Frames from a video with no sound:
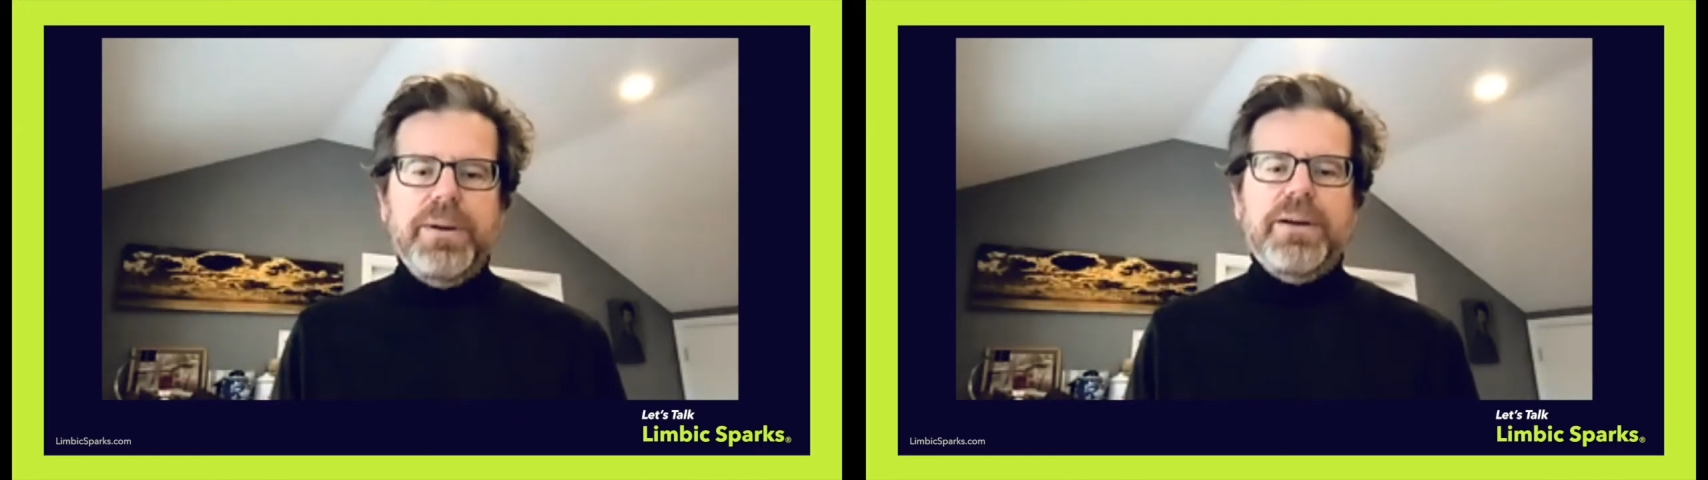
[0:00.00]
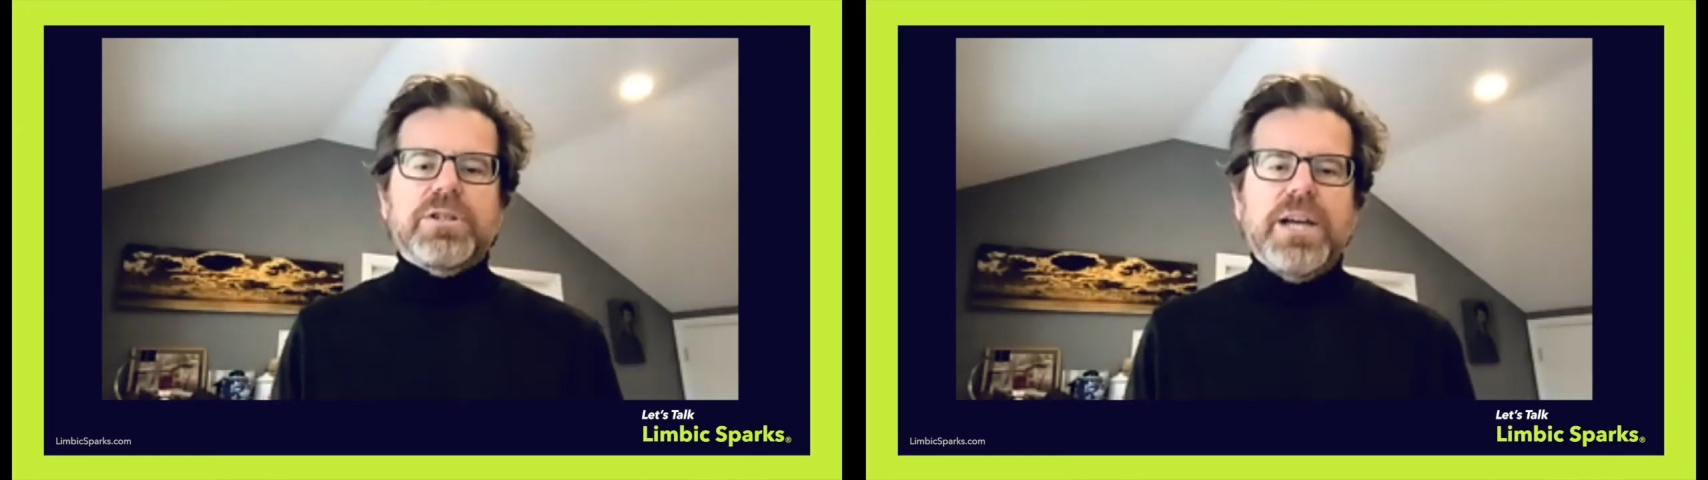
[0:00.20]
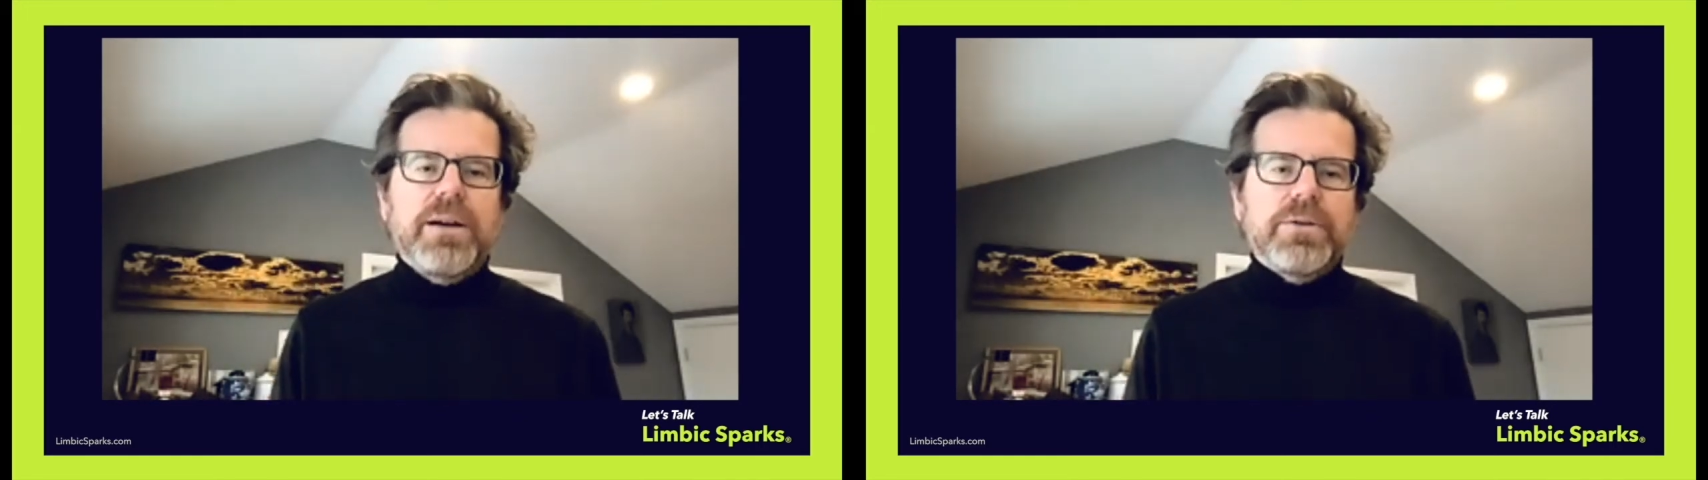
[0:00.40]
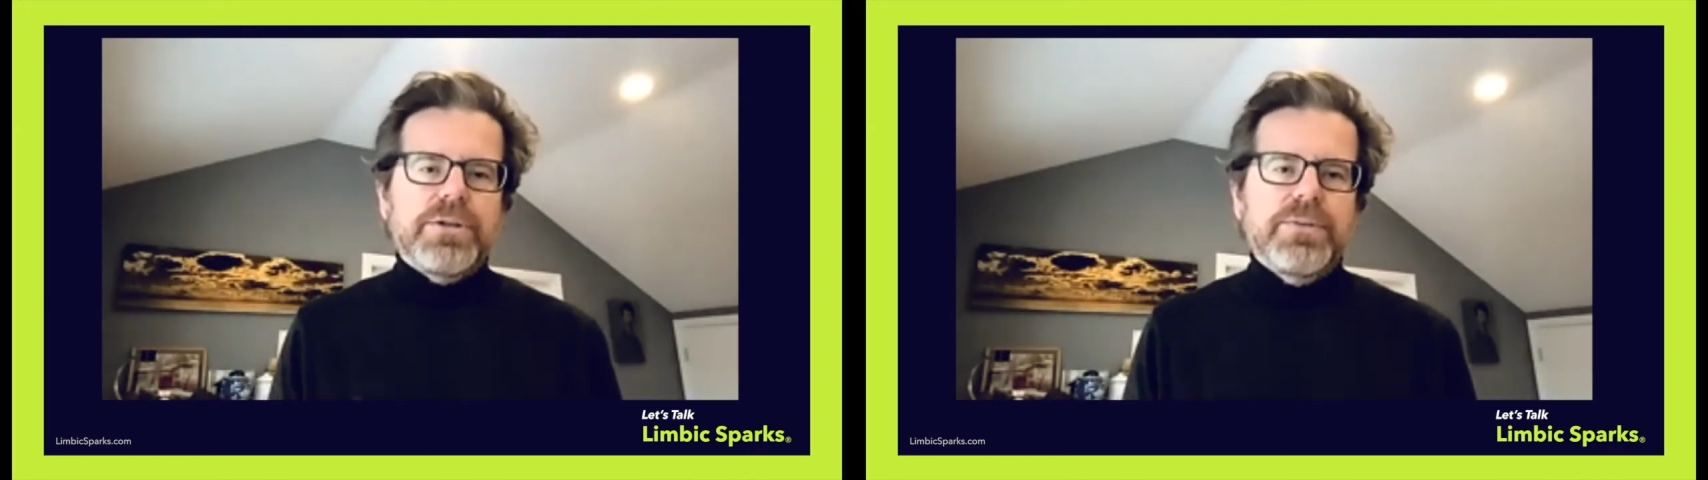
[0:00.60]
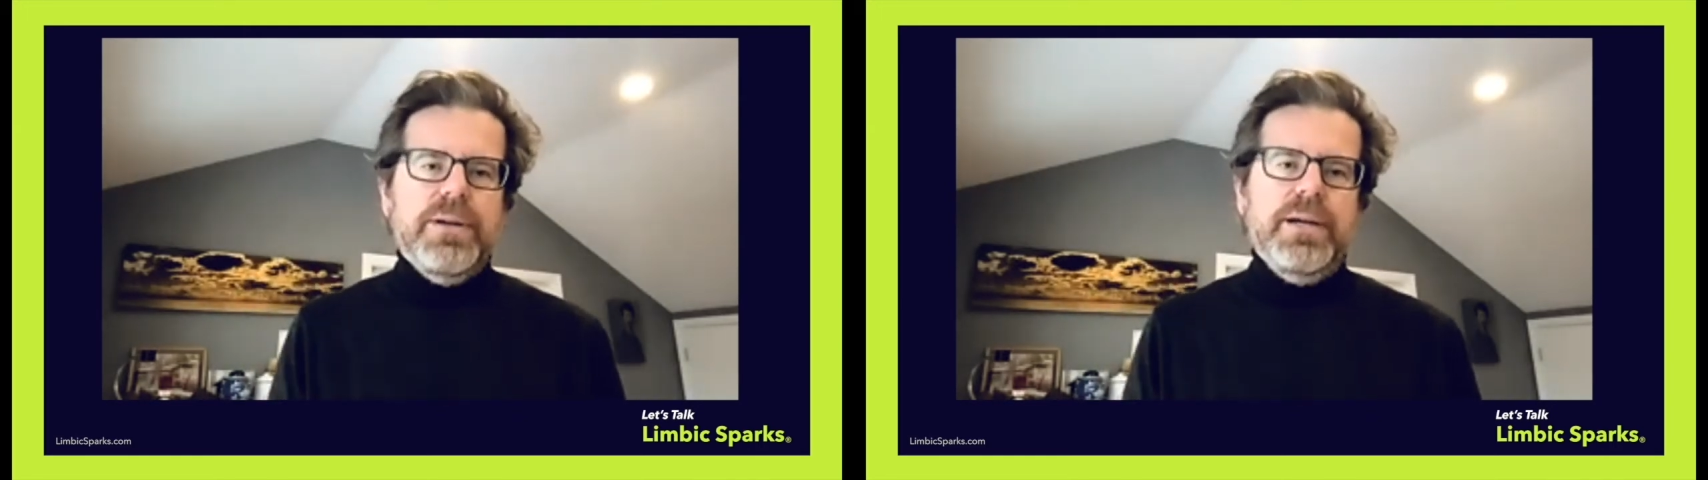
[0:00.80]
parents' house
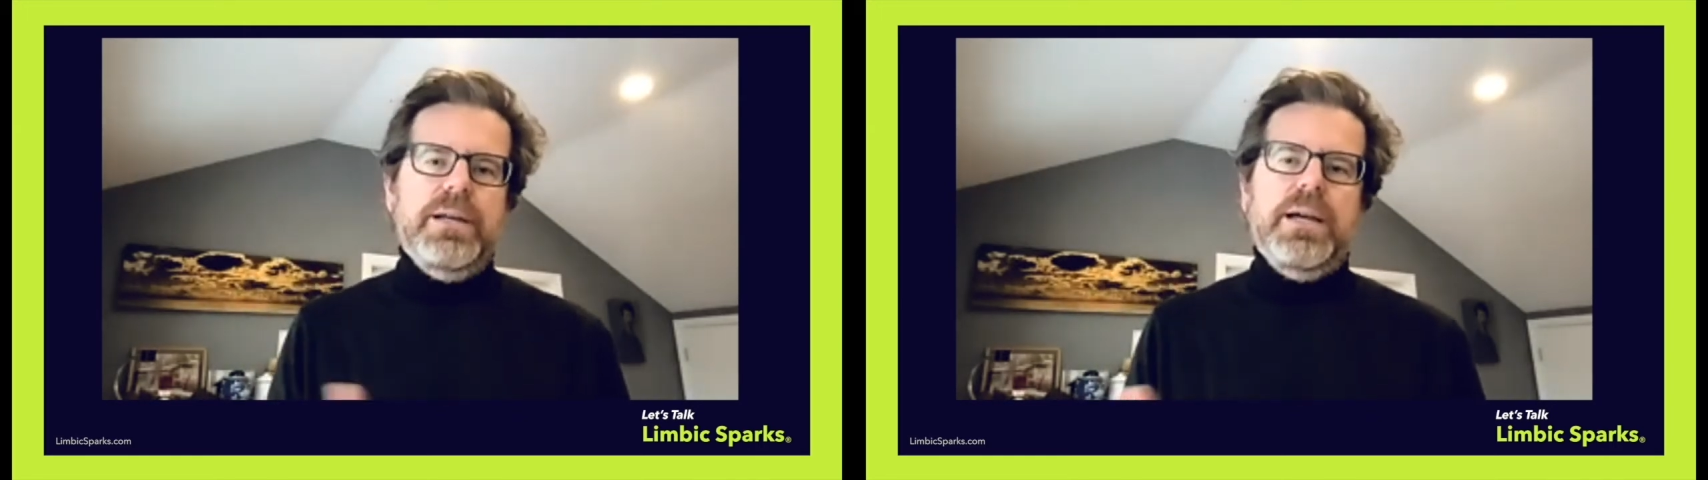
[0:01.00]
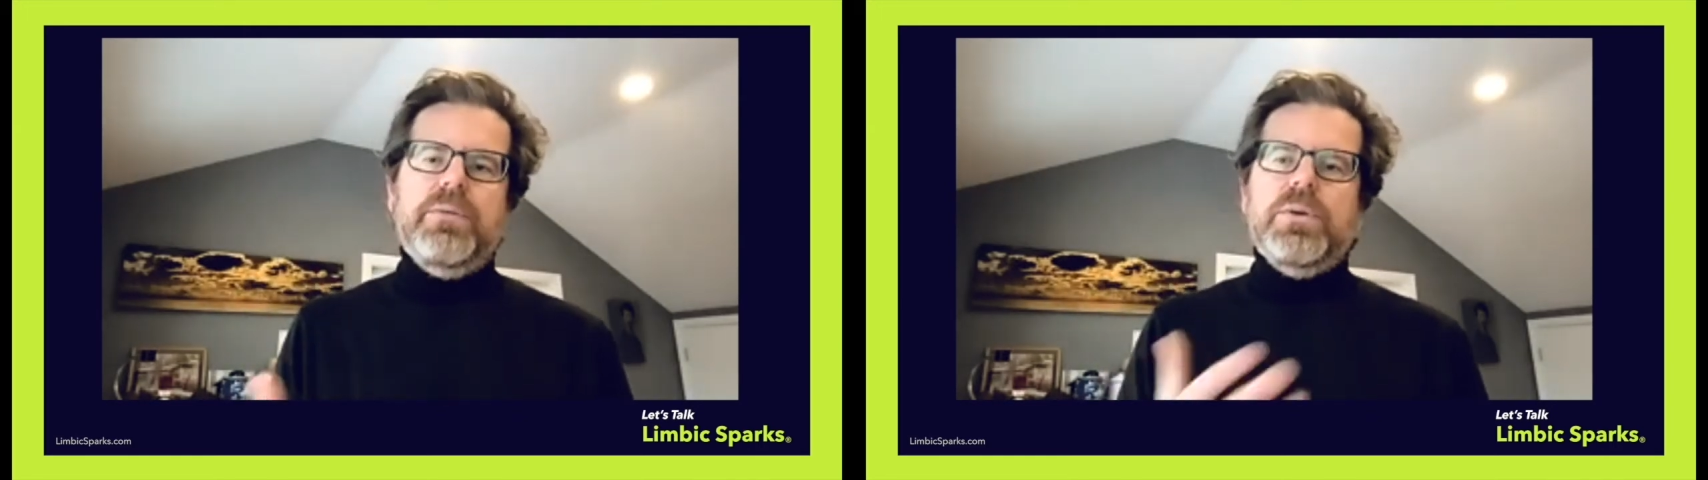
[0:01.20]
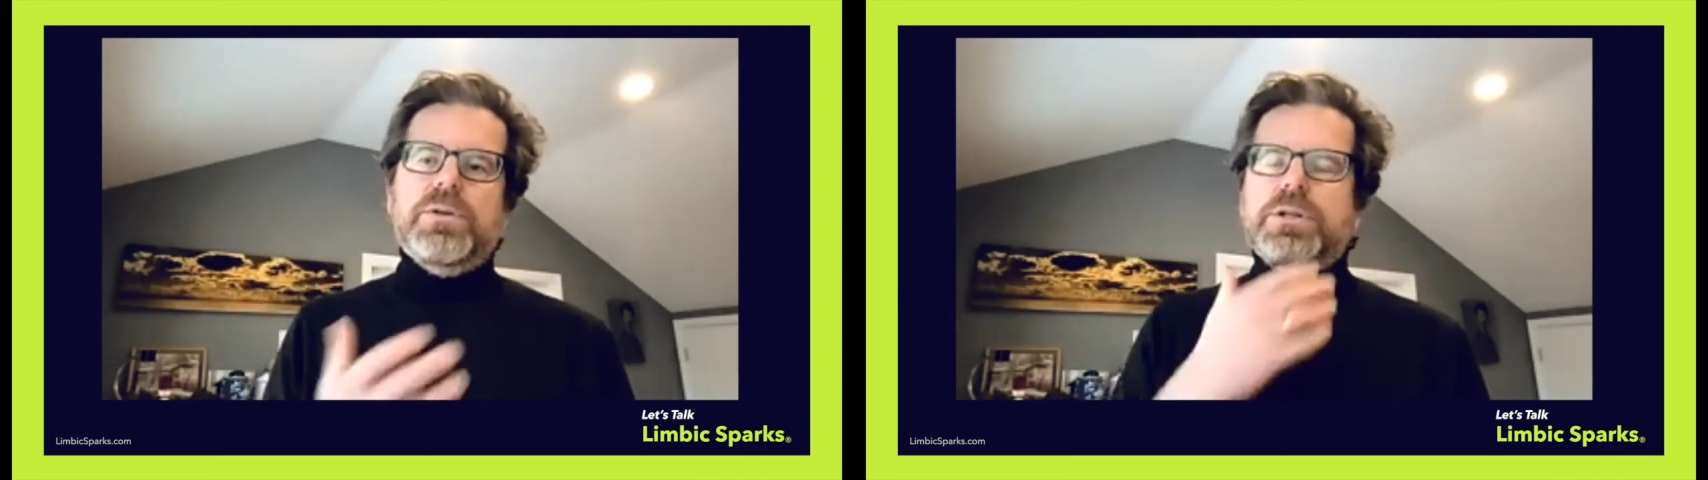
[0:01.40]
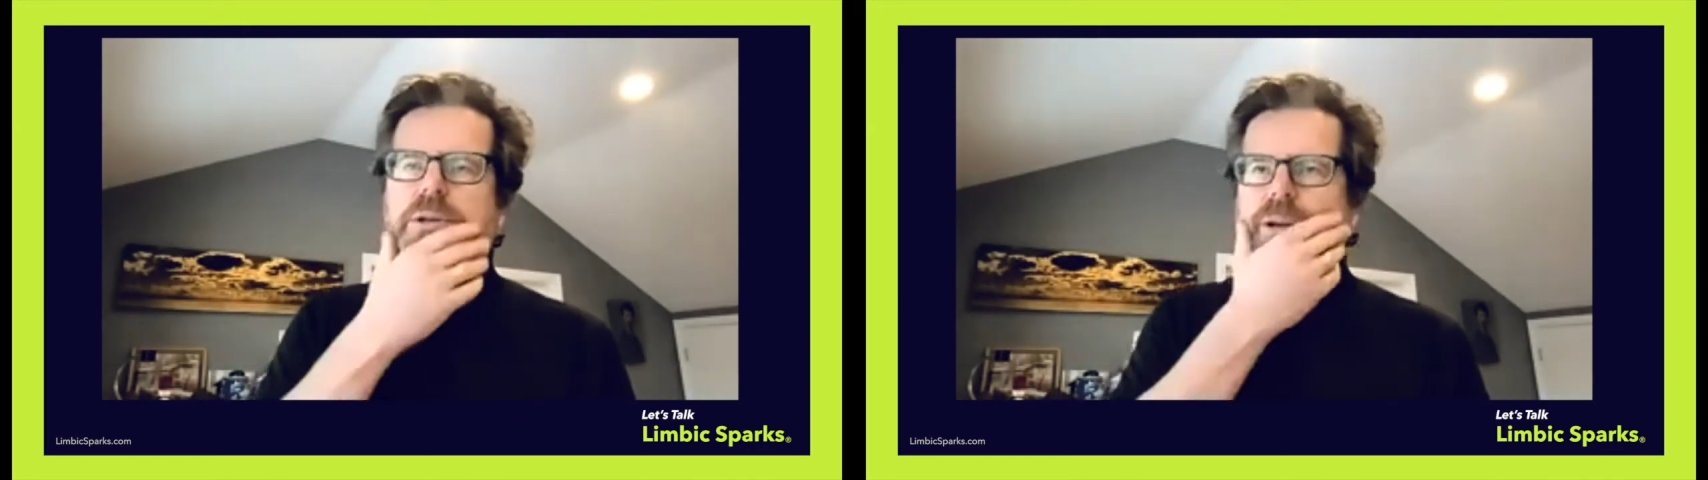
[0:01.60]
and I was